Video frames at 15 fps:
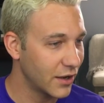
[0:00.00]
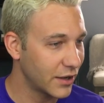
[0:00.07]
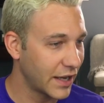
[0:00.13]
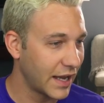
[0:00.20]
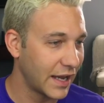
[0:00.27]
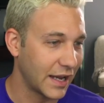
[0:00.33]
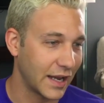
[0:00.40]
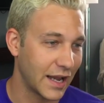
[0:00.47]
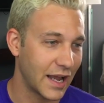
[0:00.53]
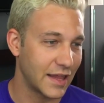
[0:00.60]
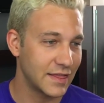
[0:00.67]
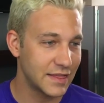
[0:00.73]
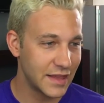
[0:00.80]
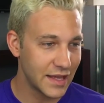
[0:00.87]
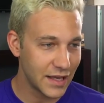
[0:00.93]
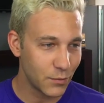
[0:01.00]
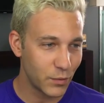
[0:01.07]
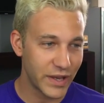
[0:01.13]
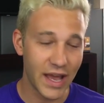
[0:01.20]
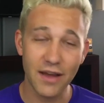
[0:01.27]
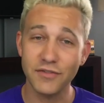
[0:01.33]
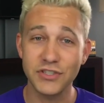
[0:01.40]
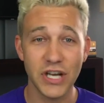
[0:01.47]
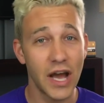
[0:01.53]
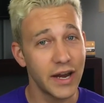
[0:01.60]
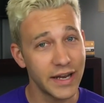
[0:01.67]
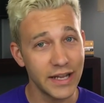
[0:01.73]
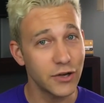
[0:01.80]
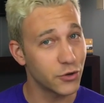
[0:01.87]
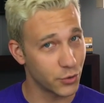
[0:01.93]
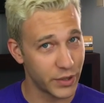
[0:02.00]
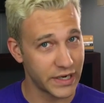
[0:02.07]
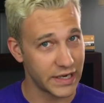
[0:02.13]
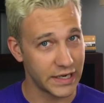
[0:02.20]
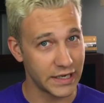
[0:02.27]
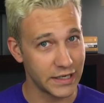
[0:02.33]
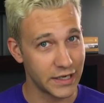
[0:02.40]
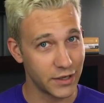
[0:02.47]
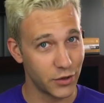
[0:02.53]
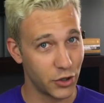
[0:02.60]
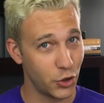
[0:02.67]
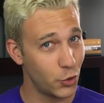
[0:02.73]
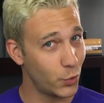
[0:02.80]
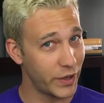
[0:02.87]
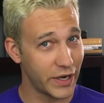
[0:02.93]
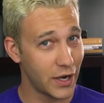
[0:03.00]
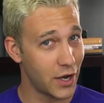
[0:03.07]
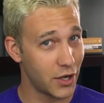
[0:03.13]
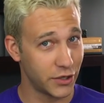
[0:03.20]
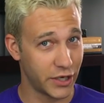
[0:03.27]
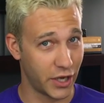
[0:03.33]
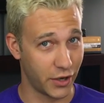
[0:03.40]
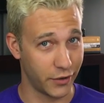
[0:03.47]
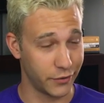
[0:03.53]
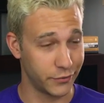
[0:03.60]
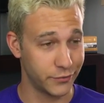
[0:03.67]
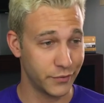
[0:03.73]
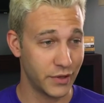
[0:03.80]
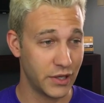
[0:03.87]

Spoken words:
Okay, and then we have Johnny Green, who we all know.